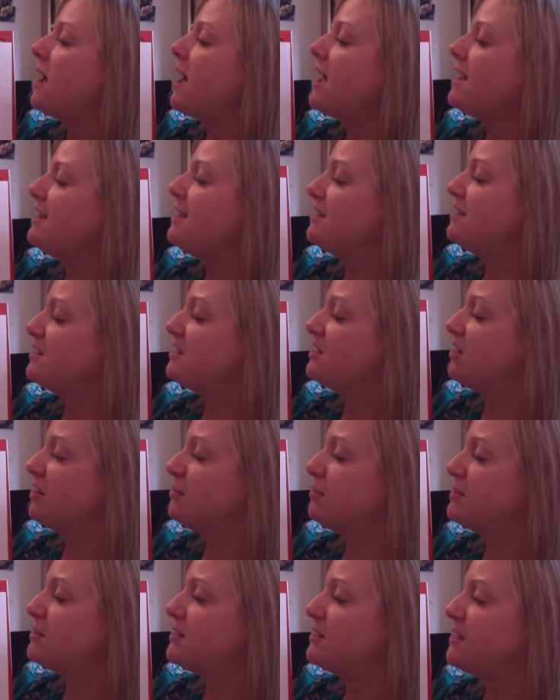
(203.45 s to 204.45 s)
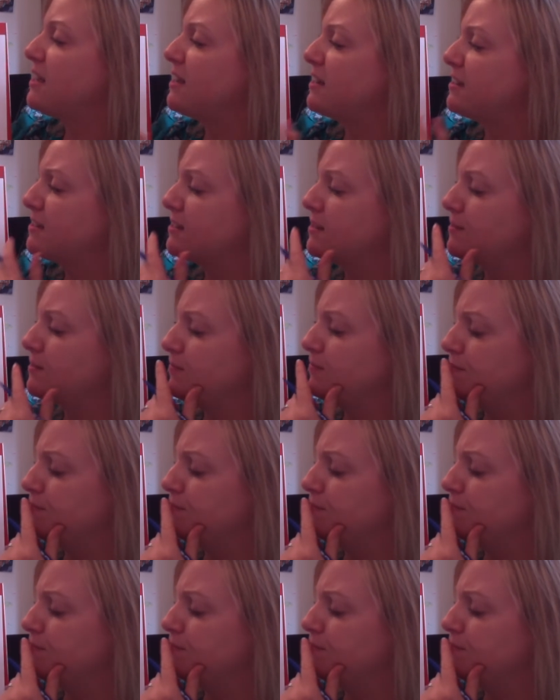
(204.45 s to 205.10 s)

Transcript: 8 times 6.